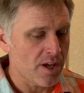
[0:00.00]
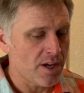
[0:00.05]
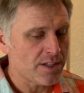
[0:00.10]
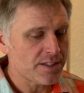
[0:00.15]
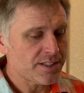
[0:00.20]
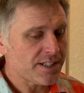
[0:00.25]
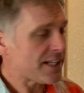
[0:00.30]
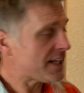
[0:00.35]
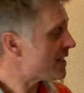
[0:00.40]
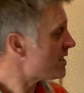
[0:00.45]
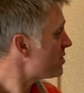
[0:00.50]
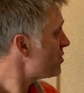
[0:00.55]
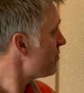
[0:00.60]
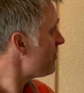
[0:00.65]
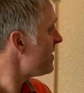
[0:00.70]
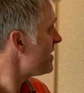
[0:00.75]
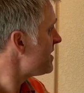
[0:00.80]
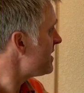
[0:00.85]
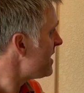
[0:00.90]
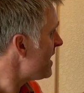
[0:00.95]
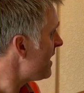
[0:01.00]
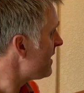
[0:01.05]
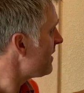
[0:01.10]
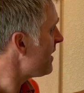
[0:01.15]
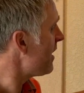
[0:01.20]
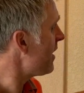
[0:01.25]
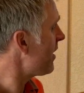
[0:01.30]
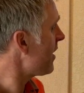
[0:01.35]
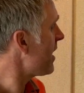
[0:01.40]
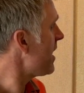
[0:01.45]
¿Tiene suficiente
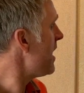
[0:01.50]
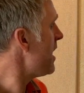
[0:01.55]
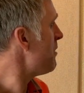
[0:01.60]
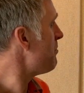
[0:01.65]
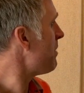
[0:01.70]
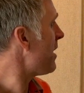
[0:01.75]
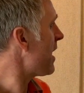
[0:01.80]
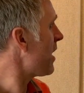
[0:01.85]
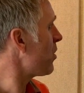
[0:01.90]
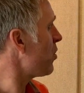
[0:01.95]
energía para